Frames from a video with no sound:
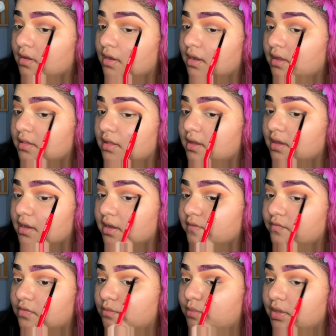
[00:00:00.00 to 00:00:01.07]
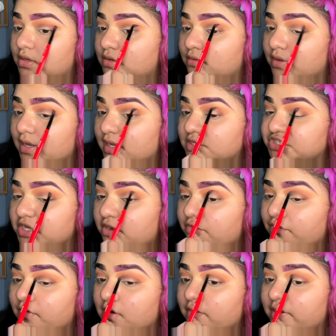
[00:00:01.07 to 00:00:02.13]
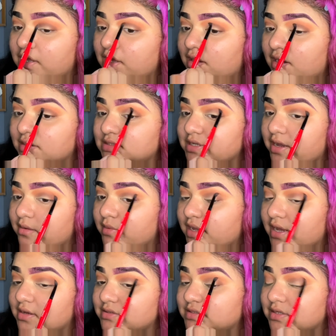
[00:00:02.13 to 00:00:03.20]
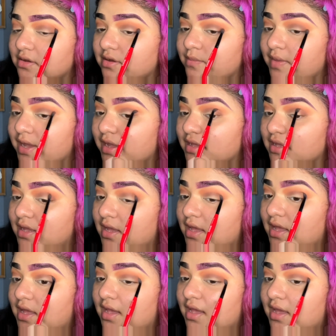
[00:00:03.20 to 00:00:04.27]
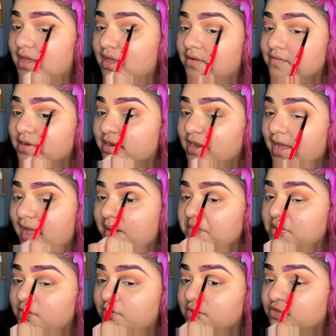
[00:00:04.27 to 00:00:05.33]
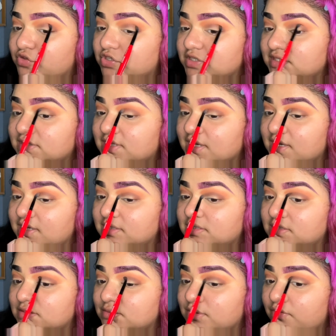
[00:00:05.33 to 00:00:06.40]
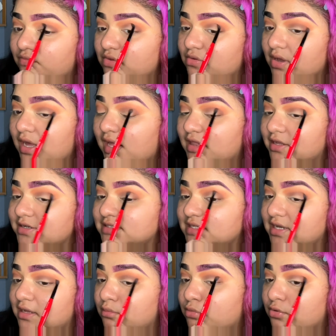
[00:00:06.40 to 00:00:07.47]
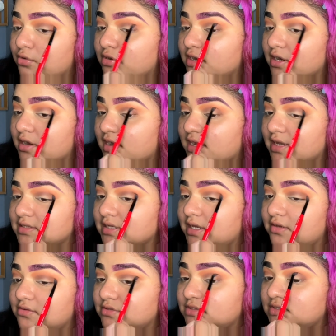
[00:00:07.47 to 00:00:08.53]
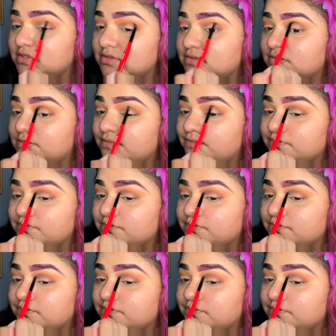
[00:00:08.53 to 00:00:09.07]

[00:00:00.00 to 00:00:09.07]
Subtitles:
I think I've been doing eyeshadow for a really long time now, so I'm not very happy with just sticking to a few colors anymore as I used to.